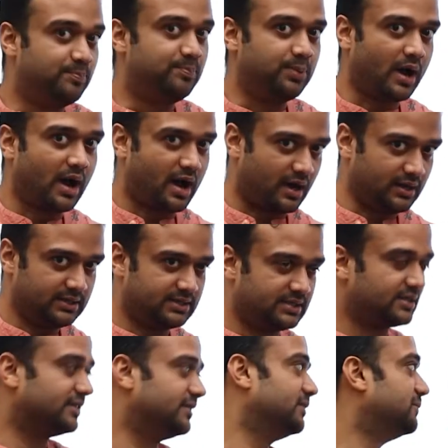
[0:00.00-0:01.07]
But
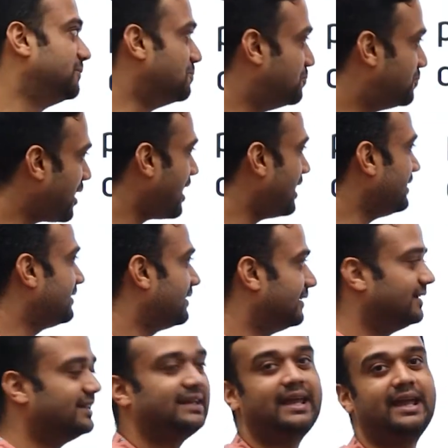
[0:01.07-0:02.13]

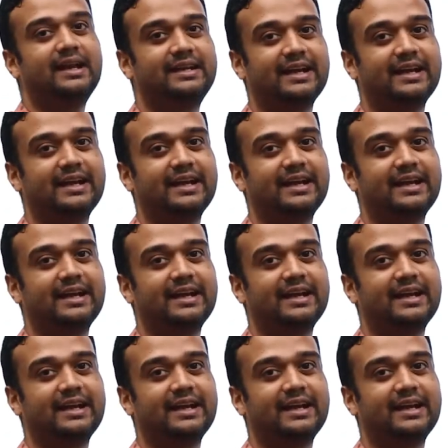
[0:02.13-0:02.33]
they